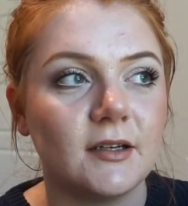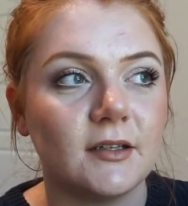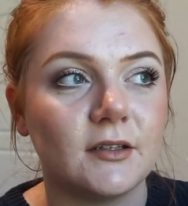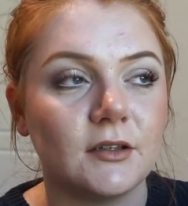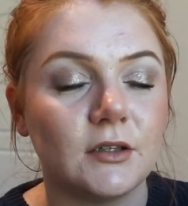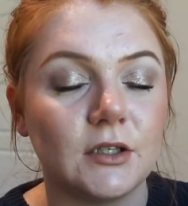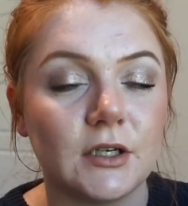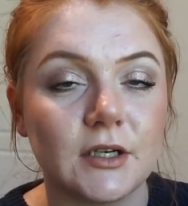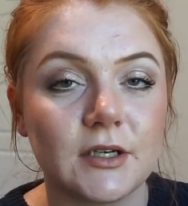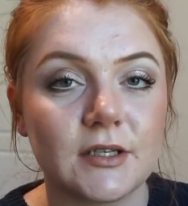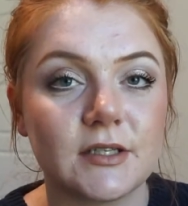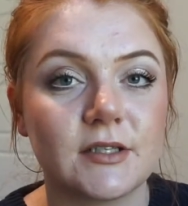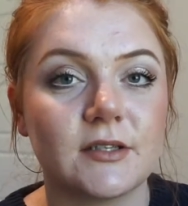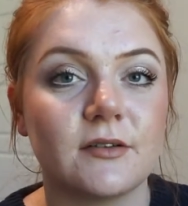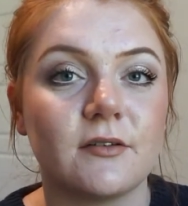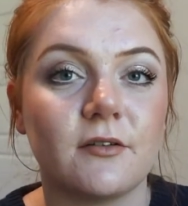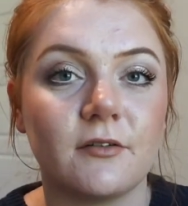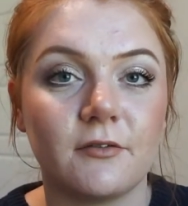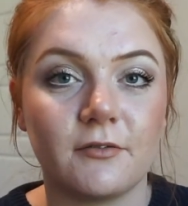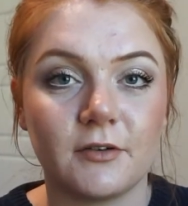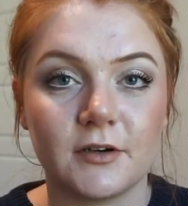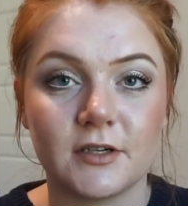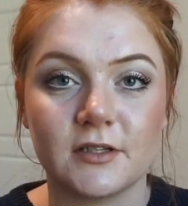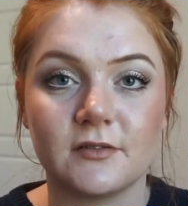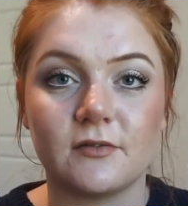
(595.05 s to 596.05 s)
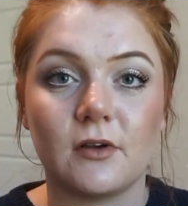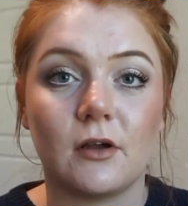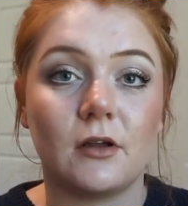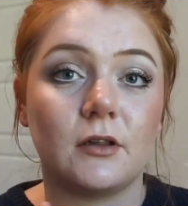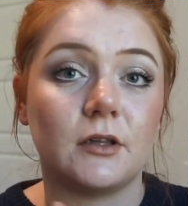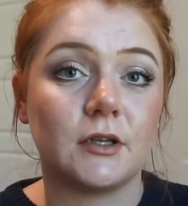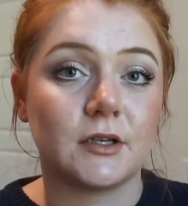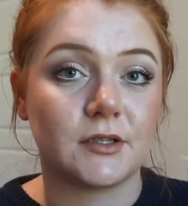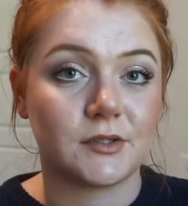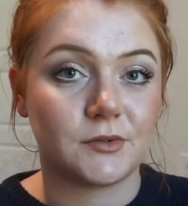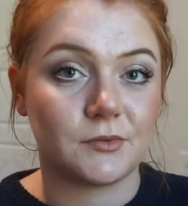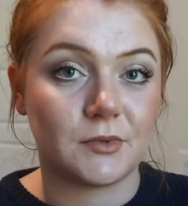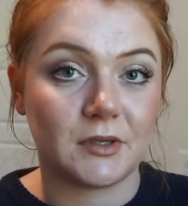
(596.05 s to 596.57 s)
looks, first of all, it
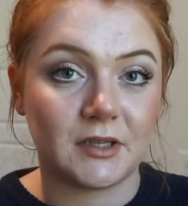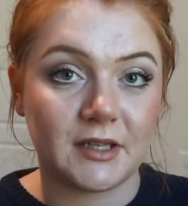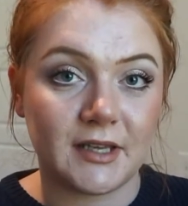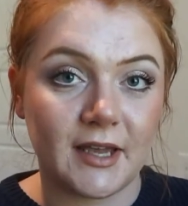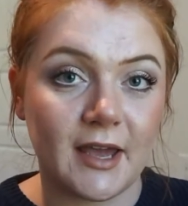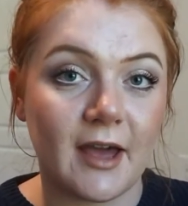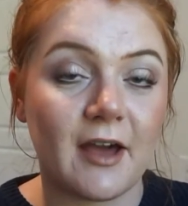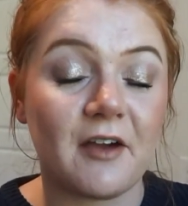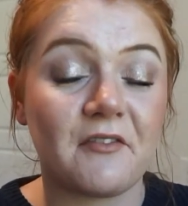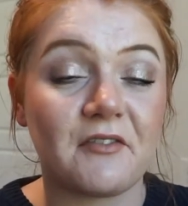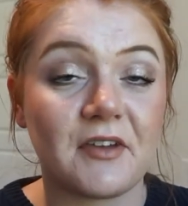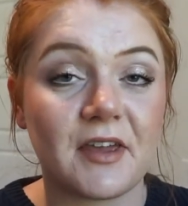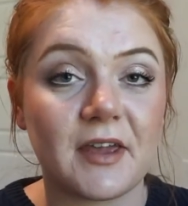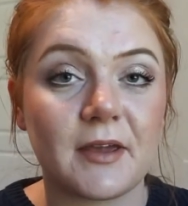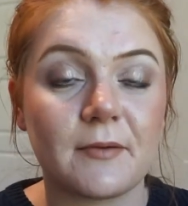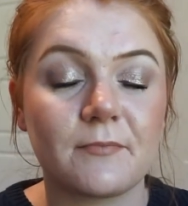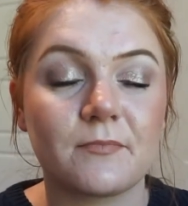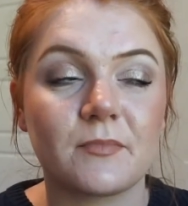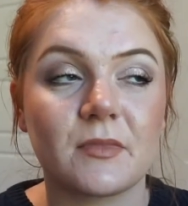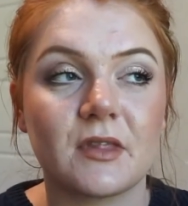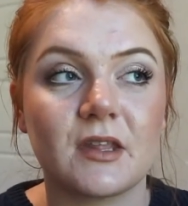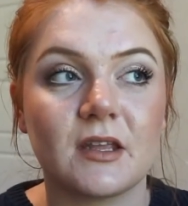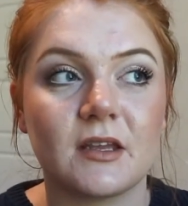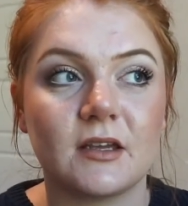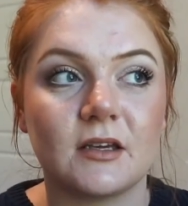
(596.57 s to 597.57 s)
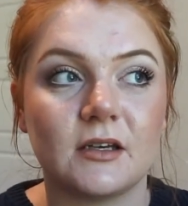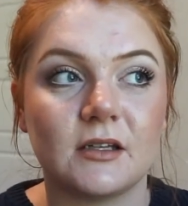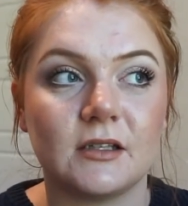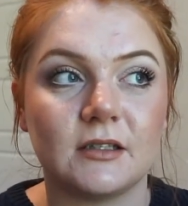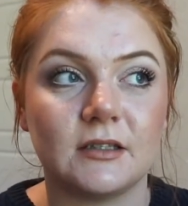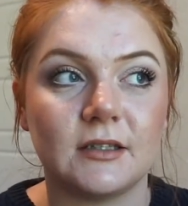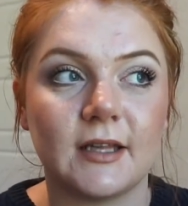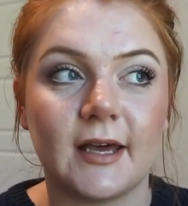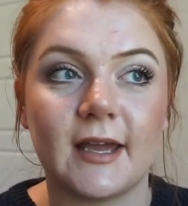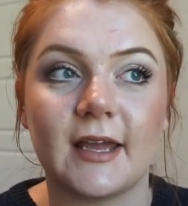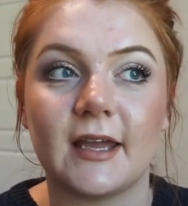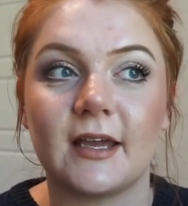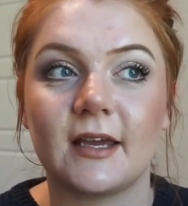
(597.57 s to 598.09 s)
looks really heavy,
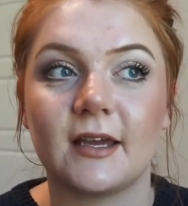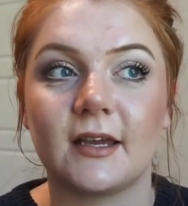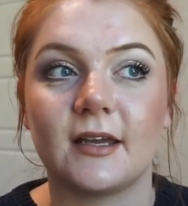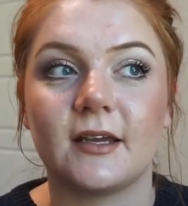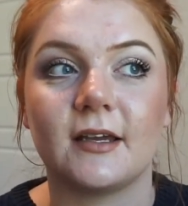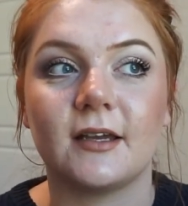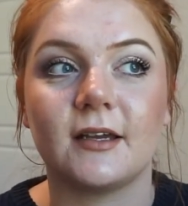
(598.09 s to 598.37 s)
like